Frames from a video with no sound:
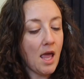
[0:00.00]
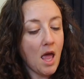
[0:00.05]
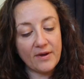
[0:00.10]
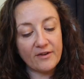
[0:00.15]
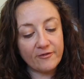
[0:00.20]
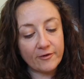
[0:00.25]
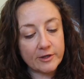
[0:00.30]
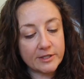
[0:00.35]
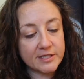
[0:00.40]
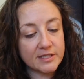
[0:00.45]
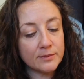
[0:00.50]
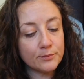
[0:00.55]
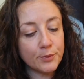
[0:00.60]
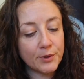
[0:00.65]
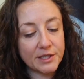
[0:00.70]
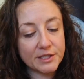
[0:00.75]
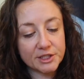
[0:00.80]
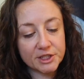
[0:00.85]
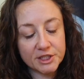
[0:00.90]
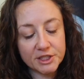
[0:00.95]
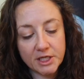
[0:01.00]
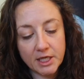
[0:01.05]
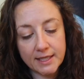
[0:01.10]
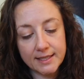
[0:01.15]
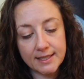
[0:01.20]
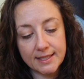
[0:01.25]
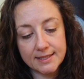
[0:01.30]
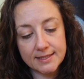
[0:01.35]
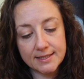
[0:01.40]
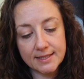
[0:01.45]
My first impression
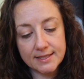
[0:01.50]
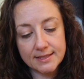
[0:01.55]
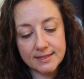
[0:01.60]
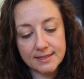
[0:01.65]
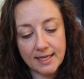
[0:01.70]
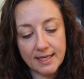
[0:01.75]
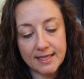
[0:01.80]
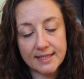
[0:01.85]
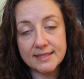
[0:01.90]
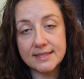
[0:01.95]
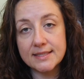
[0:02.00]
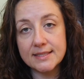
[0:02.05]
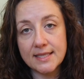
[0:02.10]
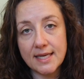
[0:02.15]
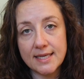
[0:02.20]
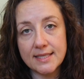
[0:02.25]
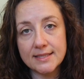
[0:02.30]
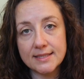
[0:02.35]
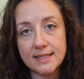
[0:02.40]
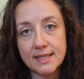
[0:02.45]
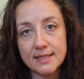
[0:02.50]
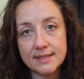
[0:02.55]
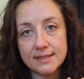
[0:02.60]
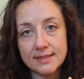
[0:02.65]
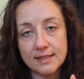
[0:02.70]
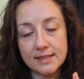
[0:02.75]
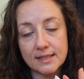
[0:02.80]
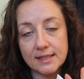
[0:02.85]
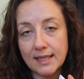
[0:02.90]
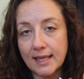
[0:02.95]
on this is that it's nice,
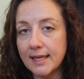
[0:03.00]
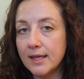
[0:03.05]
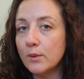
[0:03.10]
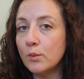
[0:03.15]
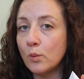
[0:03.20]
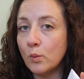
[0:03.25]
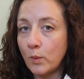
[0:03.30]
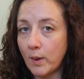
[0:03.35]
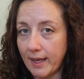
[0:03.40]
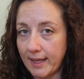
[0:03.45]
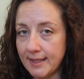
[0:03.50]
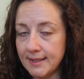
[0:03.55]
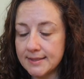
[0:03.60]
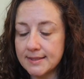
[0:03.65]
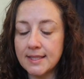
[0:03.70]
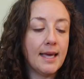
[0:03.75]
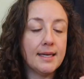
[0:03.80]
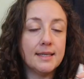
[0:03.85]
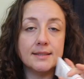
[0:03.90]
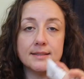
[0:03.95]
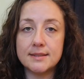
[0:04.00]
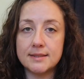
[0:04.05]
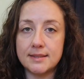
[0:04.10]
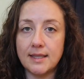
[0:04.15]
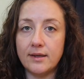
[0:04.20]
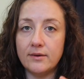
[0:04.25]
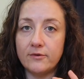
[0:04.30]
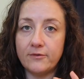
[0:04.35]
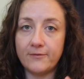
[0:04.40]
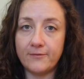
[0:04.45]
it's lightweight, and it's
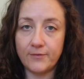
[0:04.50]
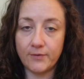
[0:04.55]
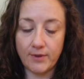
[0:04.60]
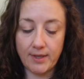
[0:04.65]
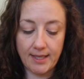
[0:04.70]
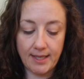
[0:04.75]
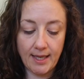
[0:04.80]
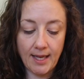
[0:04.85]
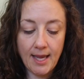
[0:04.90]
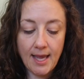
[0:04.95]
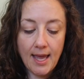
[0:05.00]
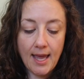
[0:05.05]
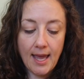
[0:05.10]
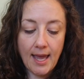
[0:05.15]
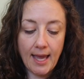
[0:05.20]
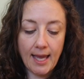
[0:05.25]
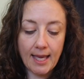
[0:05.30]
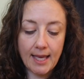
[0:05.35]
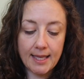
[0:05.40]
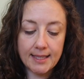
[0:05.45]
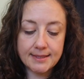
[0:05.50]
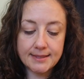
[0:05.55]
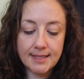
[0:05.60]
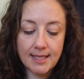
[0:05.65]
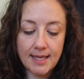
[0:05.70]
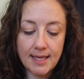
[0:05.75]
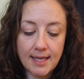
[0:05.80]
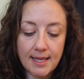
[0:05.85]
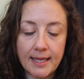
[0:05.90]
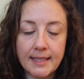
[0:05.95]
scent-free, and
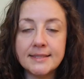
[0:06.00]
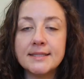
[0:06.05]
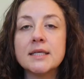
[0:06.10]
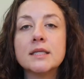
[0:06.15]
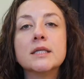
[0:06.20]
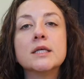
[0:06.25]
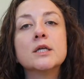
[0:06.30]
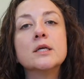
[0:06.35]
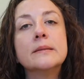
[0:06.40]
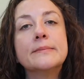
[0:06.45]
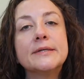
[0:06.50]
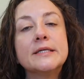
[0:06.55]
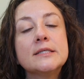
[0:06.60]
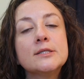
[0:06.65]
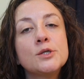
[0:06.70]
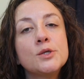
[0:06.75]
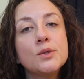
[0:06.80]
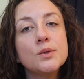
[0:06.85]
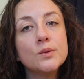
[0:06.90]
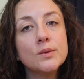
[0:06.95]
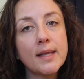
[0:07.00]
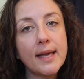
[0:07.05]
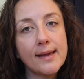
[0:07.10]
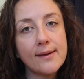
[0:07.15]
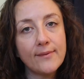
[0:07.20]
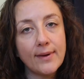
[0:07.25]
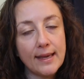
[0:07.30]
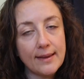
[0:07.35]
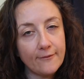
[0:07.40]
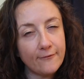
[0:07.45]
it's a little bit too
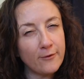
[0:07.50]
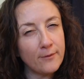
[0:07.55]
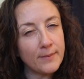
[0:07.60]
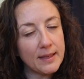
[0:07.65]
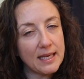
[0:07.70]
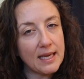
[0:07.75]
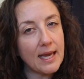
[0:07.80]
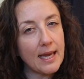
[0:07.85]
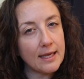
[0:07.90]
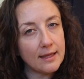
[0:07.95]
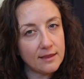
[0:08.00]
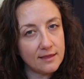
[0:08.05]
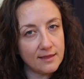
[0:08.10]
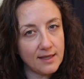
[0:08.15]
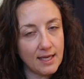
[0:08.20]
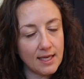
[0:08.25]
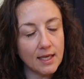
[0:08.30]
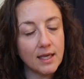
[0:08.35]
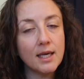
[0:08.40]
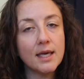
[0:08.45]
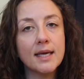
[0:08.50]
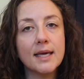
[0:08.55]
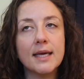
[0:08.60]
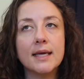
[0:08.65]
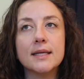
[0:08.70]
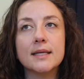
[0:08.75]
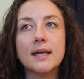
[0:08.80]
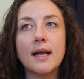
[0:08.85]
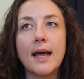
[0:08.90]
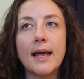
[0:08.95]
lightweight for me, I think.
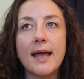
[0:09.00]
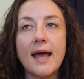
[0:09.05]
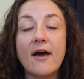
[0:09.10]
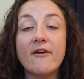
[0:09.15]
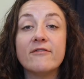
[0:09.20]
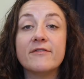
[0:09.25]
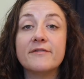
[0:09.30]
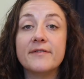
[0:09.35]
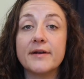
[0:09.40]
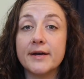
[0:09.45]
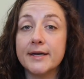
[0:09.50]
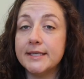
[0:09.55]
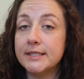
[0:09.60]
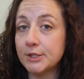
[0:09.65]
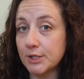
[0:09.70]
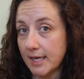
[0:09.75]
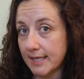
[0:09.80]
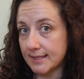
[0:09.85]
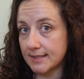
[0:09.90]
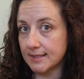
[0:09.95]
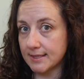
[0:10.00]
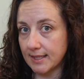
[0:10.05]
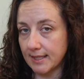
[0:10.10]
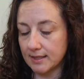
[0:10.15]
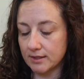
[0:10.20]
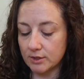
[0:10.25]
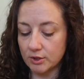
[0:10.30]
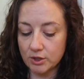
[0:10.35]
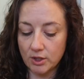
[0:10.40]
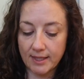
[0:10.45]
It, I have very dry
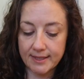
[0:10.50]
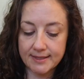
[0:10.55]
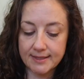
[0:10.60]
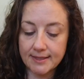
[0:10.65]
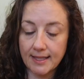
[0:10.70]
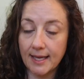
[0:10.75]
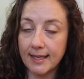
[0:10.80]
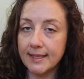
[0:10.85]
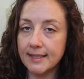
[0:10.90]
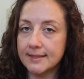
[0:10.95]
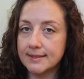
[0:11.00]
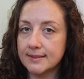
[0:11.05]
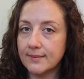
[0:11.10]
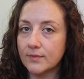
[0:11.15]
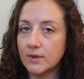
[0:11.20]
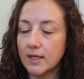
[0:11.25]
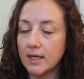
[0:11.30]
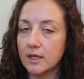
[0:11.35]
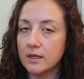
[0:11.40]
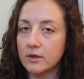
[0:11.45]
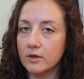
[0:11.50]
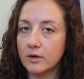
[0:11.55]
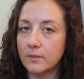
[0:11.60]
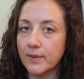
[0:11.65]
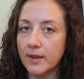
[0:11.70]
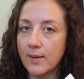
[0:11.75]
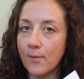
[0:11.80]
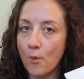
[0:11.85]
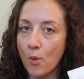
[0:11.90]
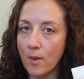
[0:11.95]
skin, so I, I need something a little
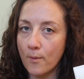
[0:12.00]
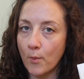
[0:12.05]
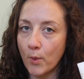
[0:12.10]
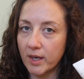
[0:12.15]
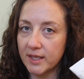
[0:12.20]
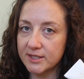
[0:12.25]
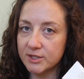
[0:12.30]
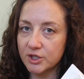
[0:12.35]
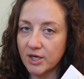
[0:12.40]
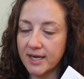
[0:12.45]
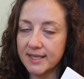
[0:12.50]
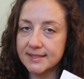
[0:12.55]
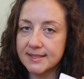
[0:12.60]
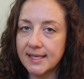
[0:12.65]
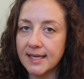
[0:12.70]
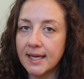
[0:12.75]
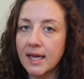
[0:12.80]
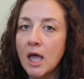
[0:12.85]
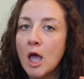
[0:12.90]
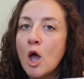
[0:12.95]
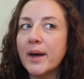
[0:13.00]
bit more moisturizing.